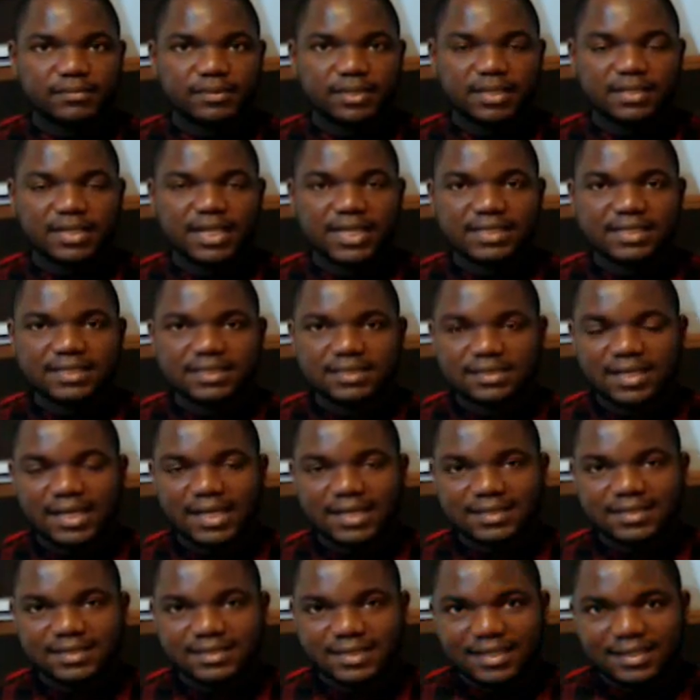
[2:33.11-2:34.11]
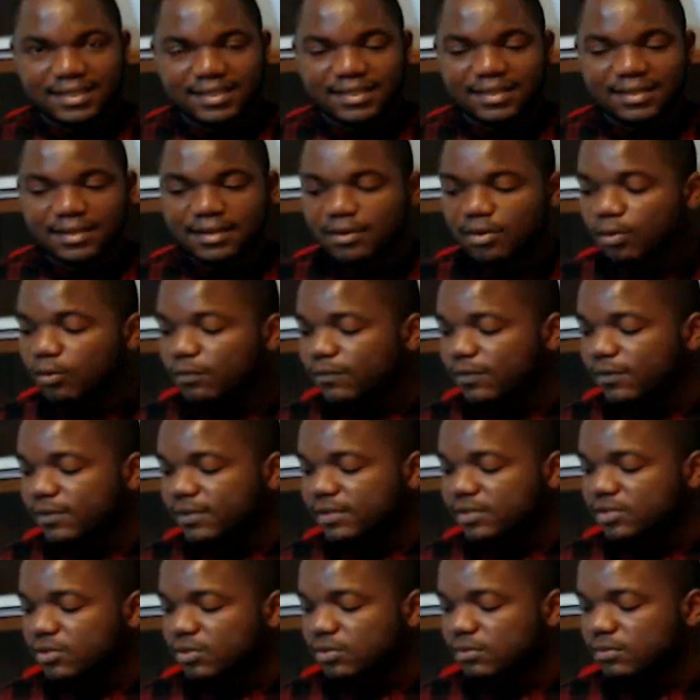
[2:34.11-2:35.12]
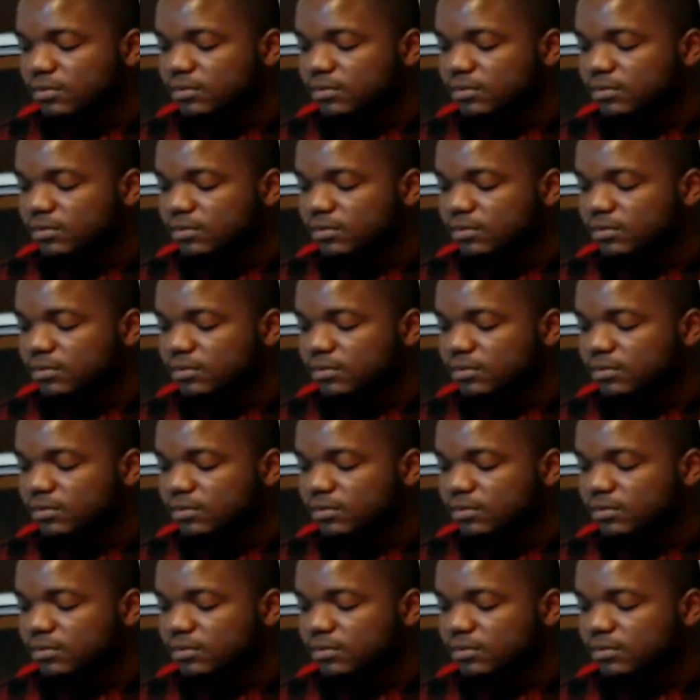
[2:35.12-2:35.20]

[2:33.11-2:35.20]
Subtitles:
And that's like saying, look for this